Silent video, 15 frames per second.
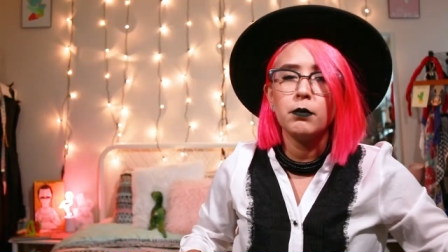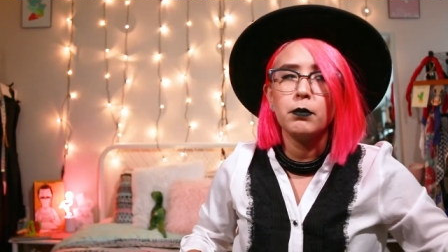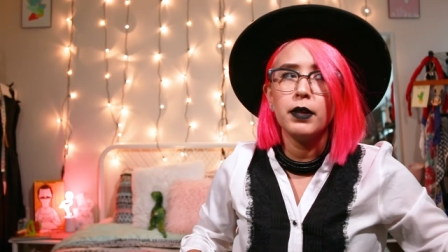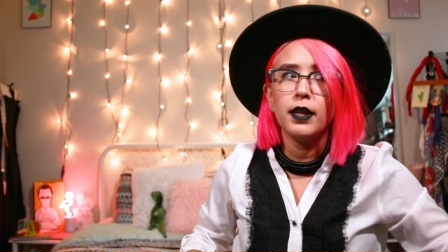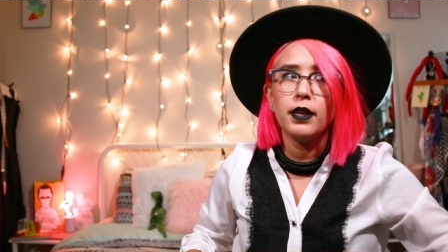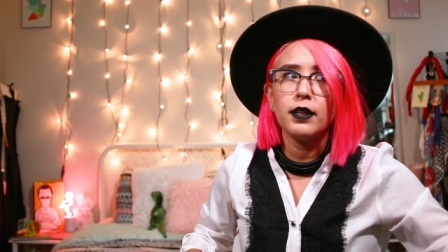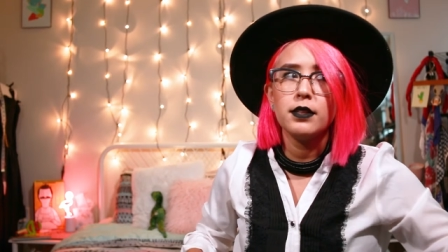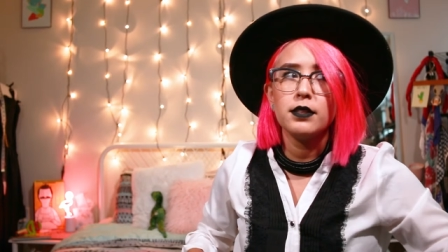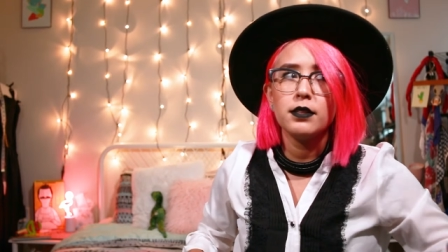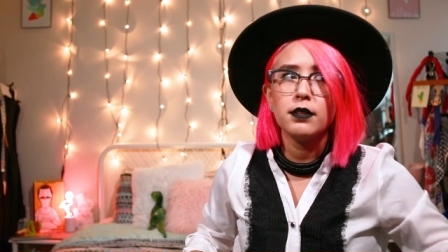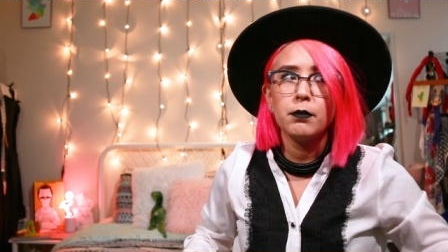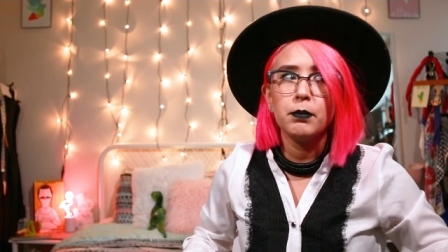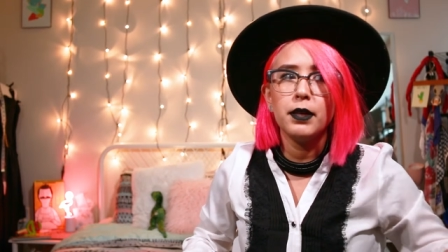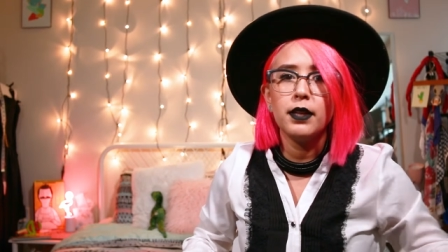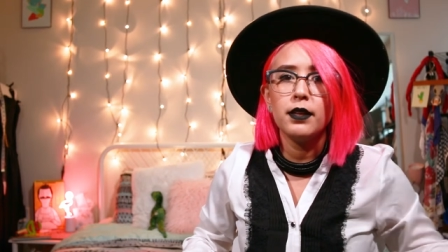
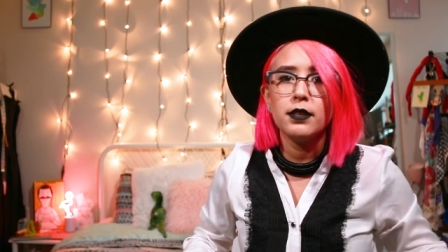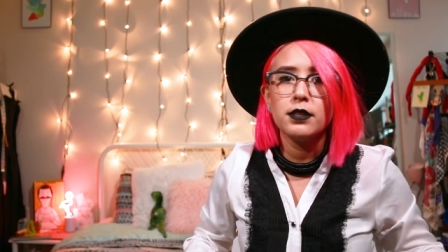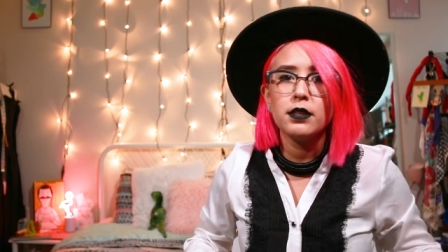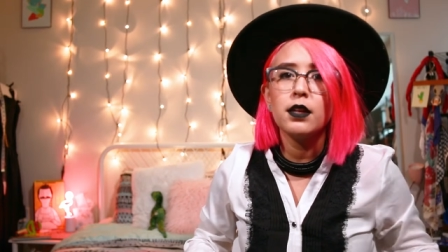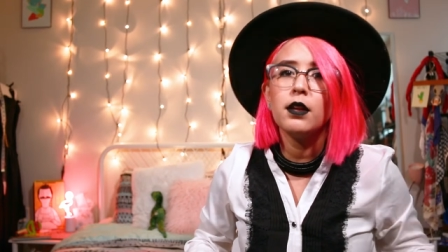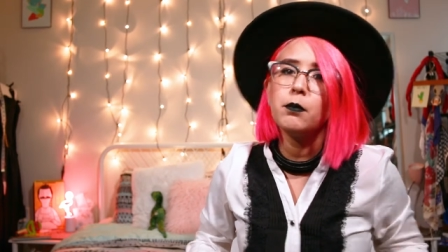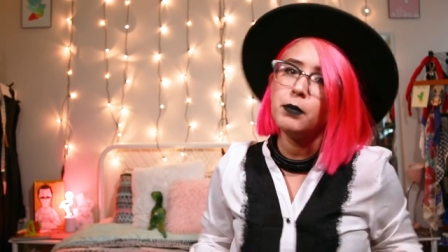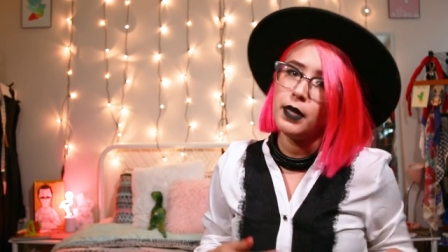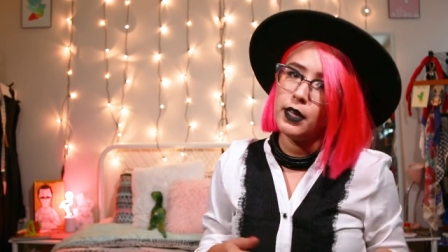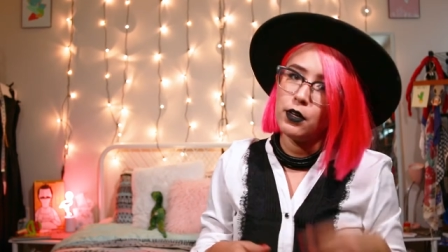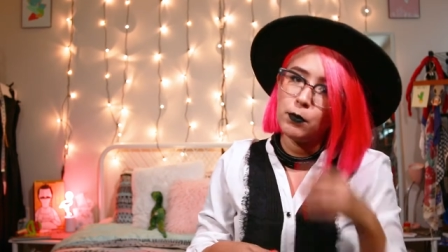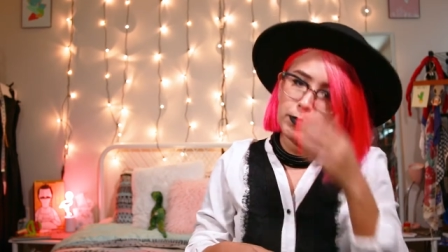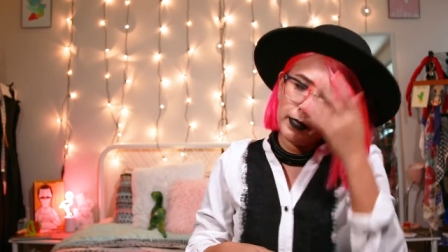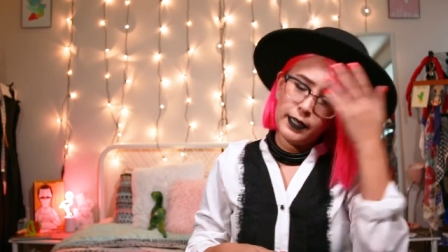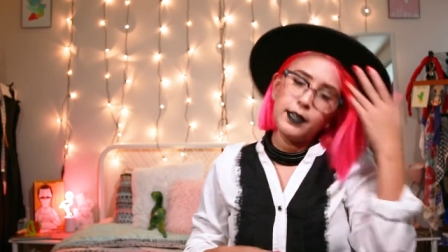pianist pianist
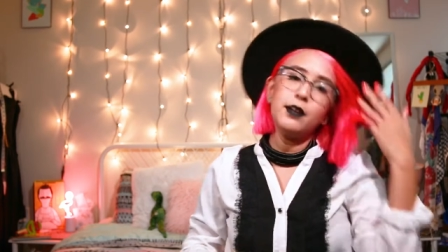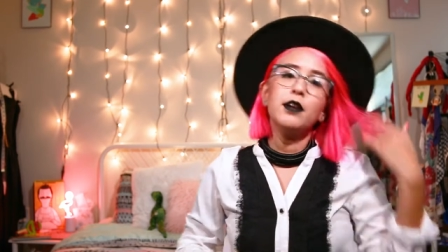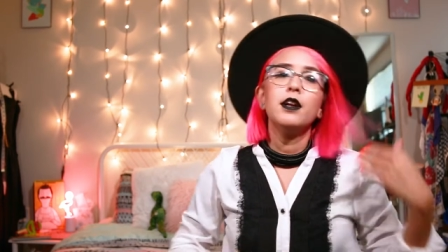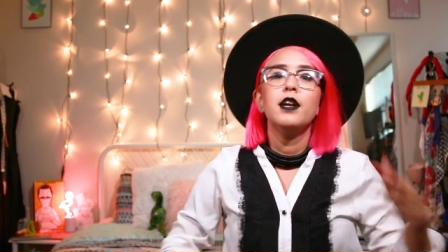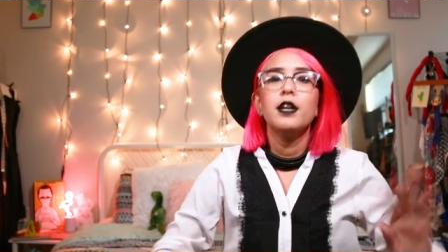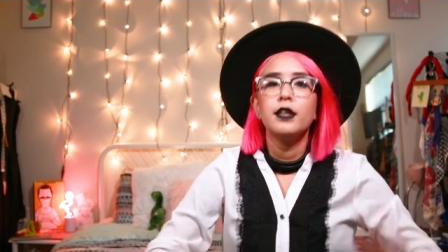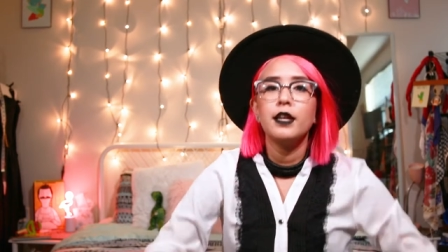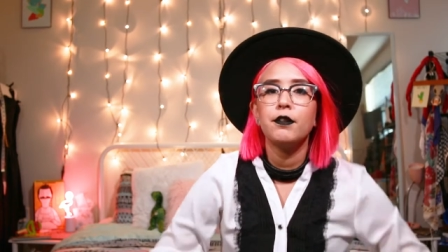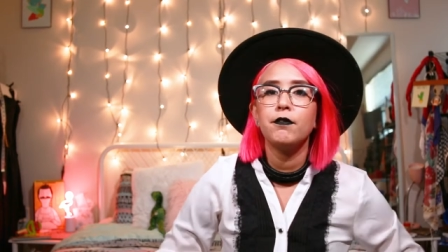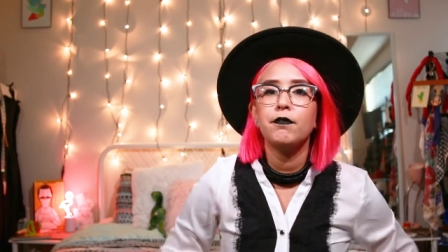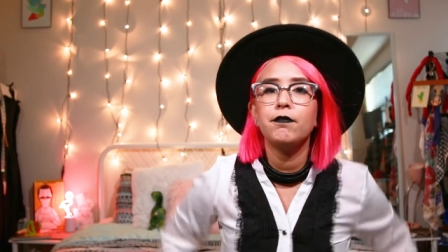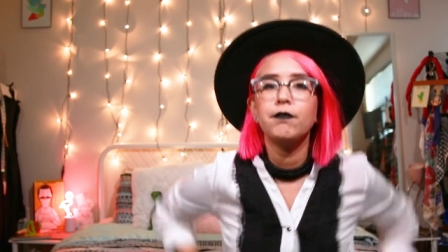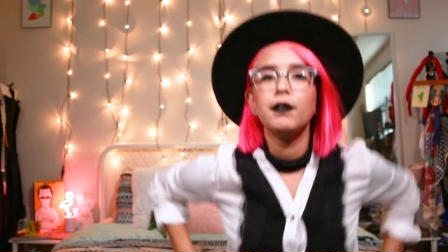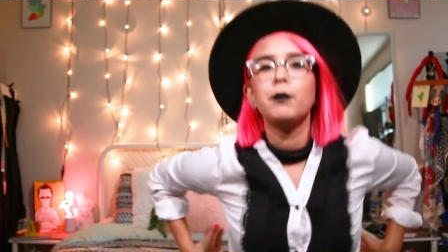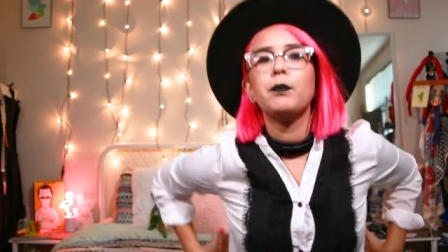piano player, they
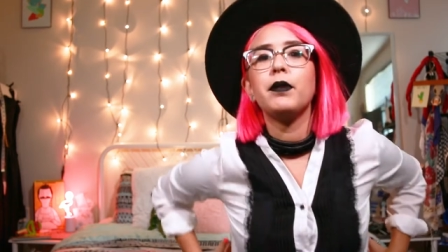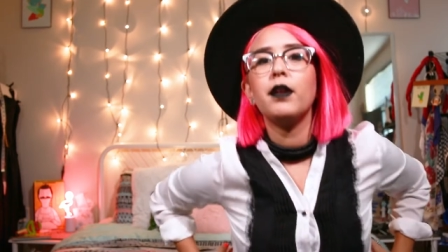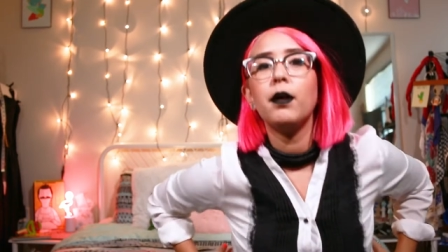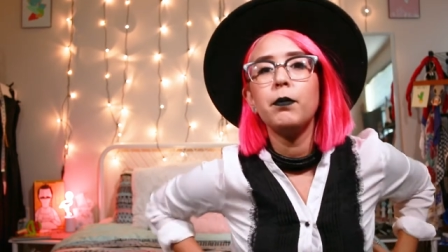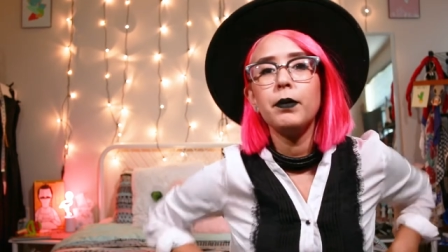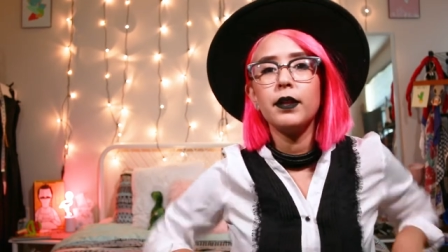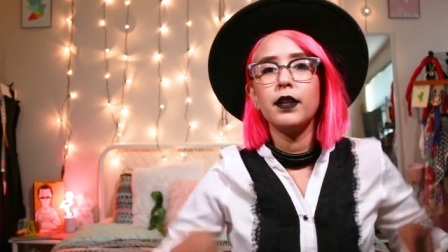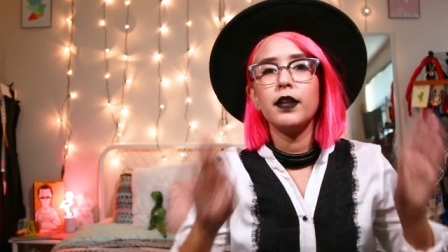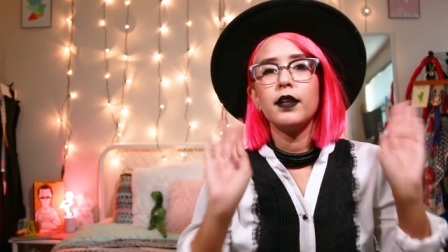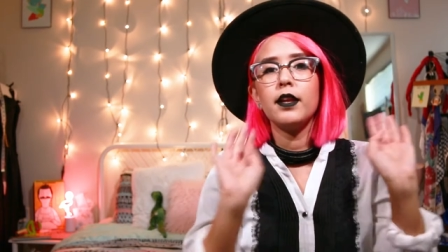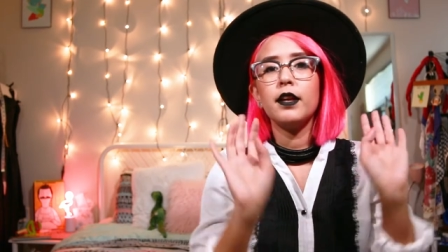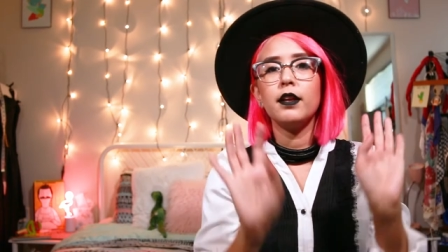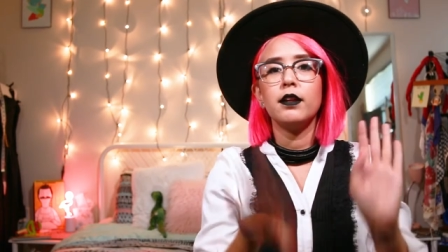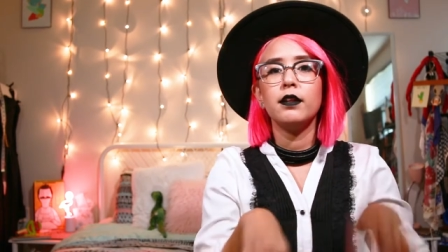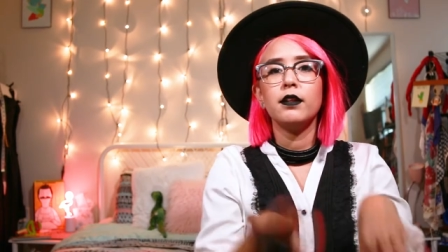flip it up and then
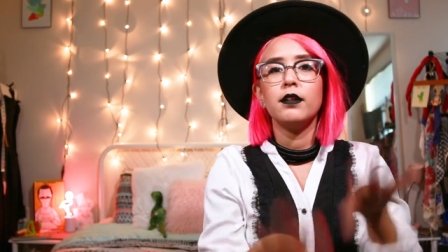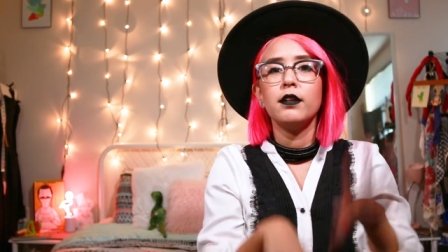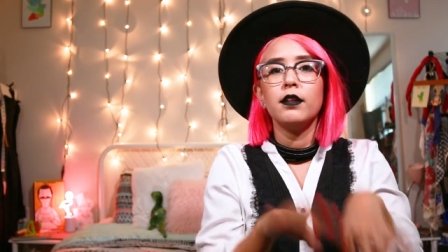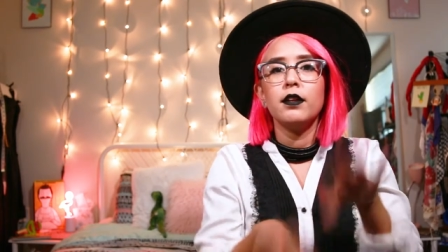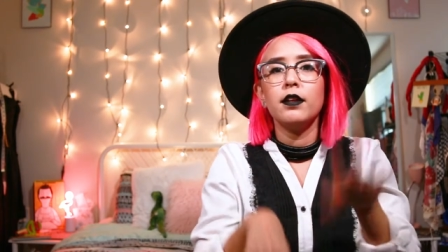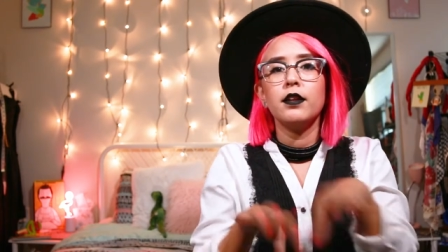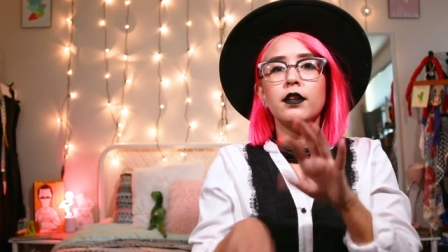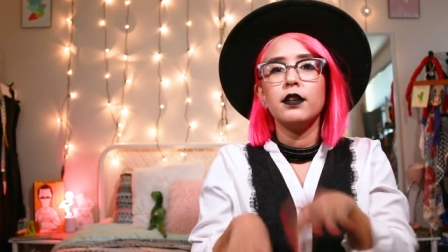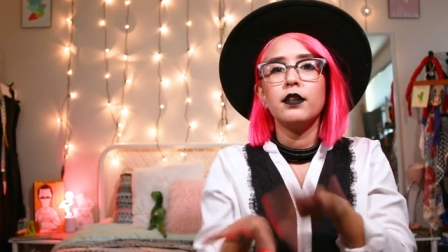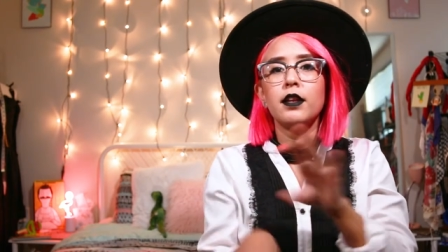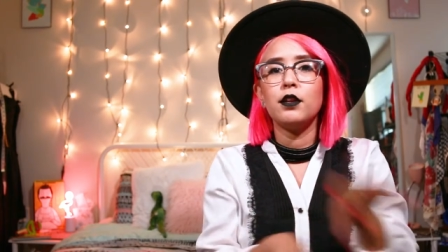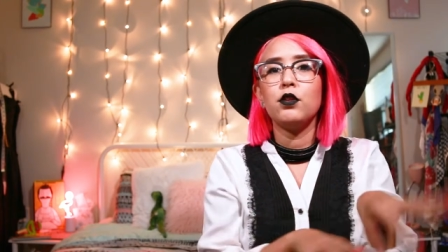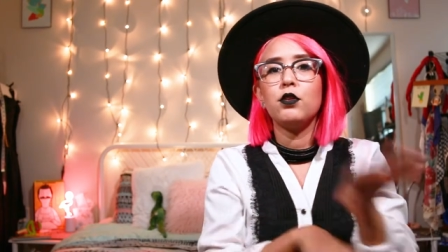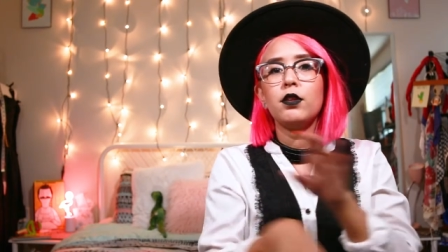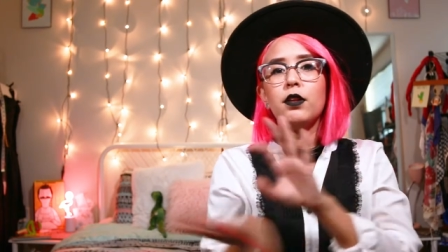they
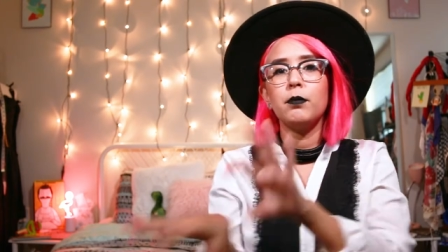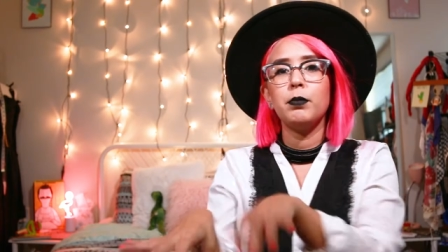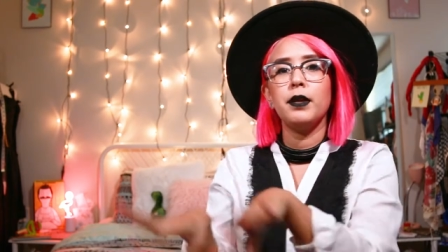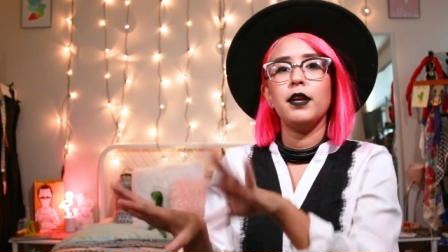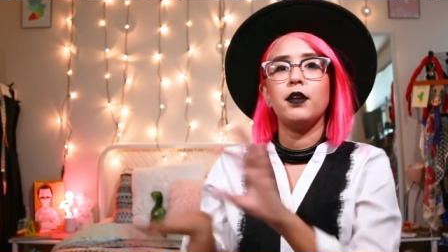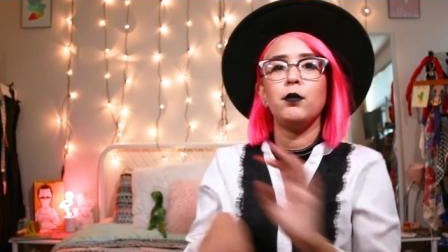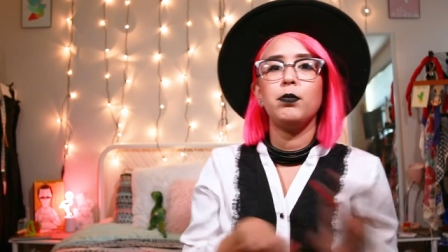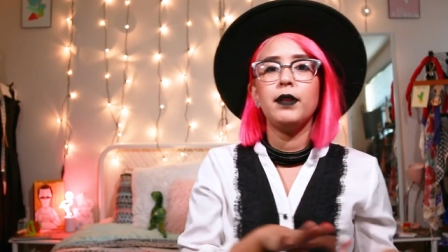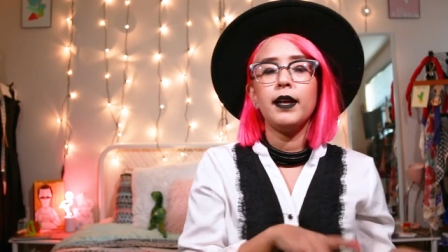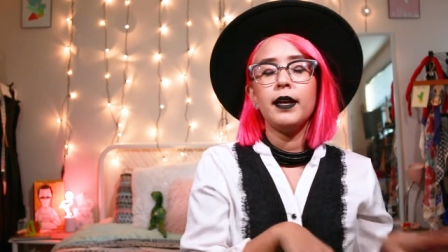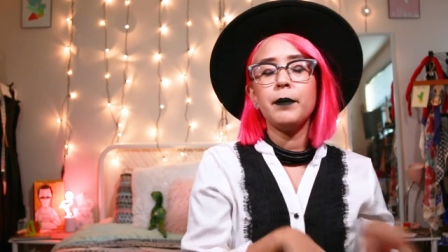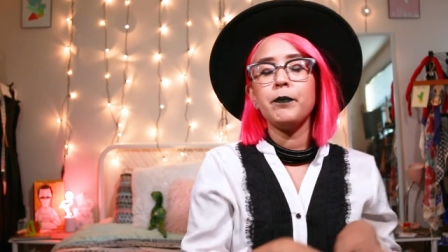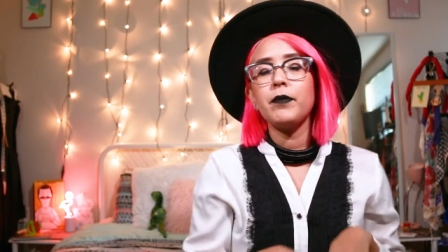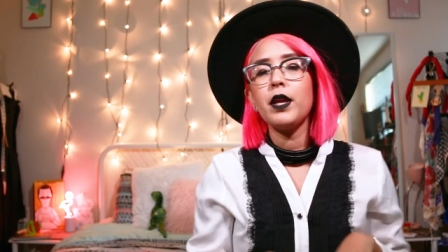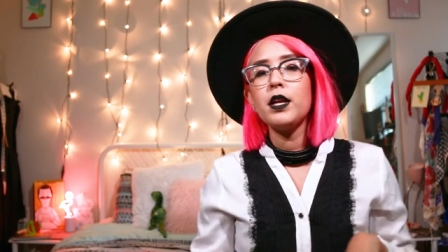they do the piano
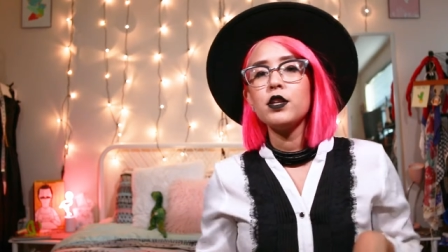playing.